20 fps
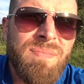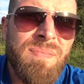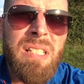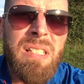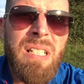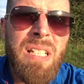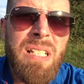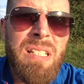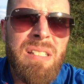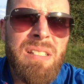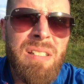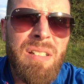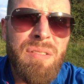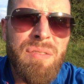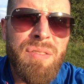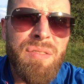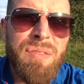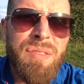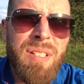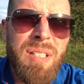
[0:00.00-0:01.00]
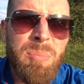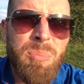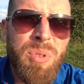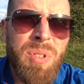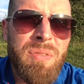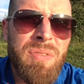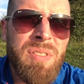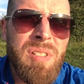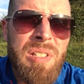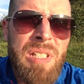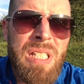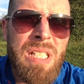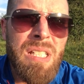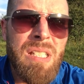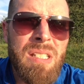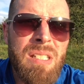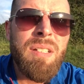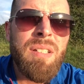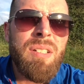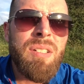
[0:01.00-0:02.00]
It's like a self-fulfilling prophecy.
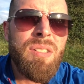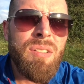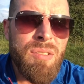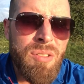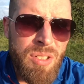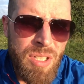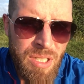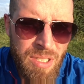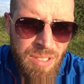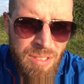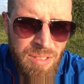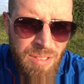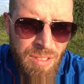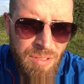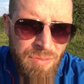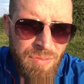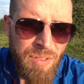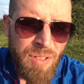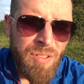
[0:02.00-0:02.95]
You shut yourself